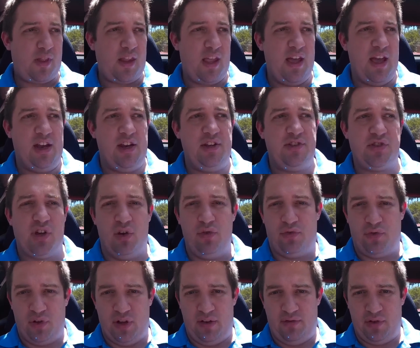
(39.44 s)
And its
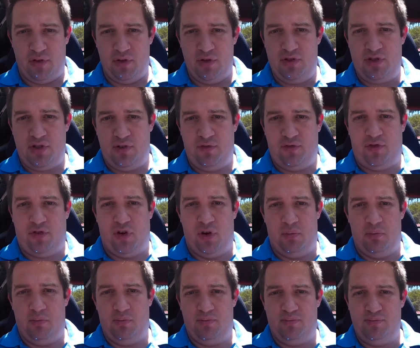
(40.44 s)
hopeful evolution
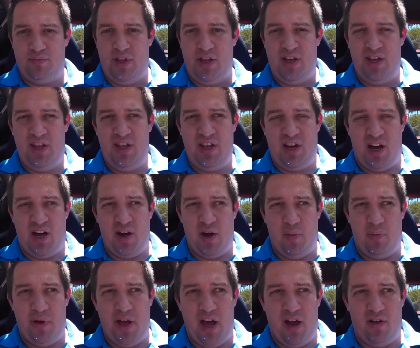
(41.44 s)
from
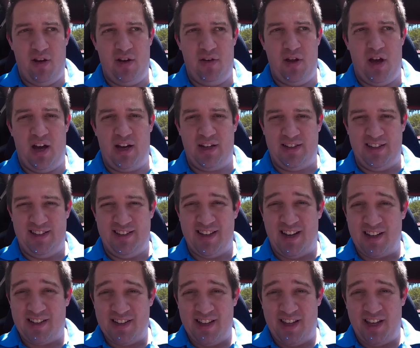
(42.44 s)
underpowered ugly
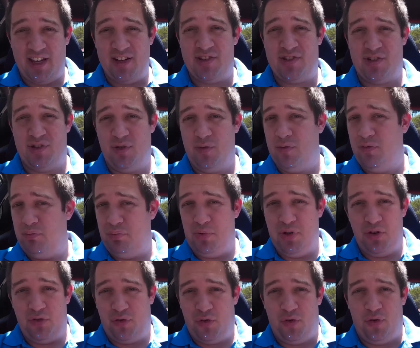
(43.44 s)
duckling into beautiful